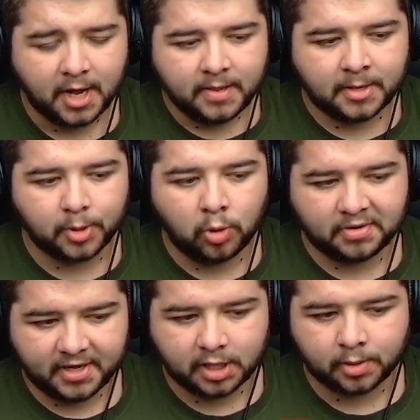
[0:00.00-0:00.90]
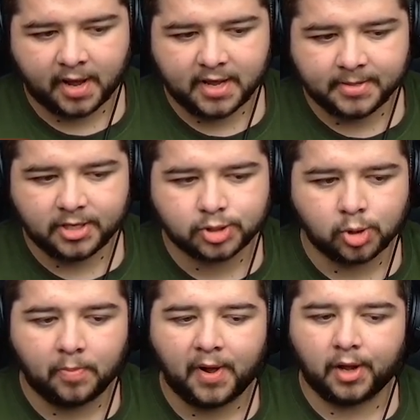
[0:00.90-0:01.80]
they've already created these
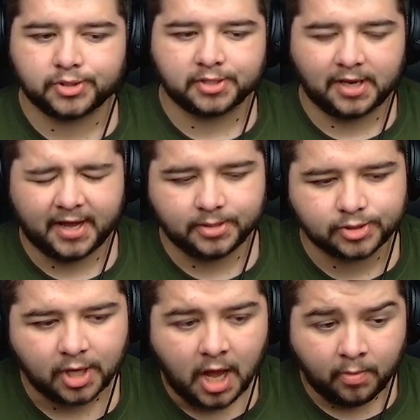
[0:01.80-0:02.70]
sort of passing lanes,